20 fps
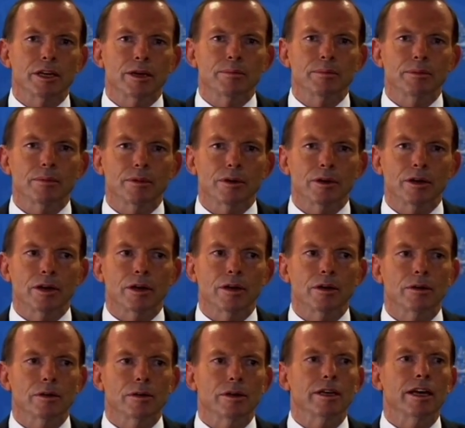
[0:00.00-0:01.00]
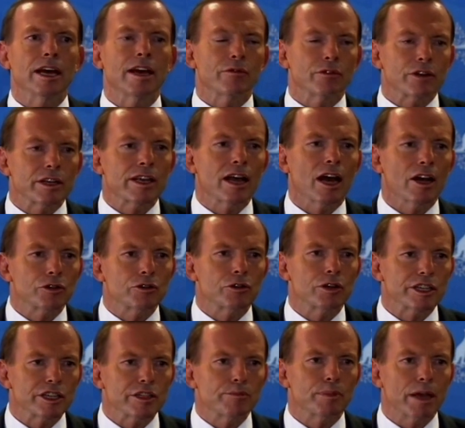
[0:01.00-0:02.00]
every
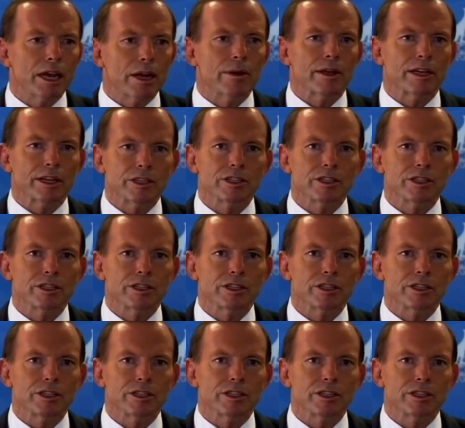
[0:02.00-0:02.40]
country is bearing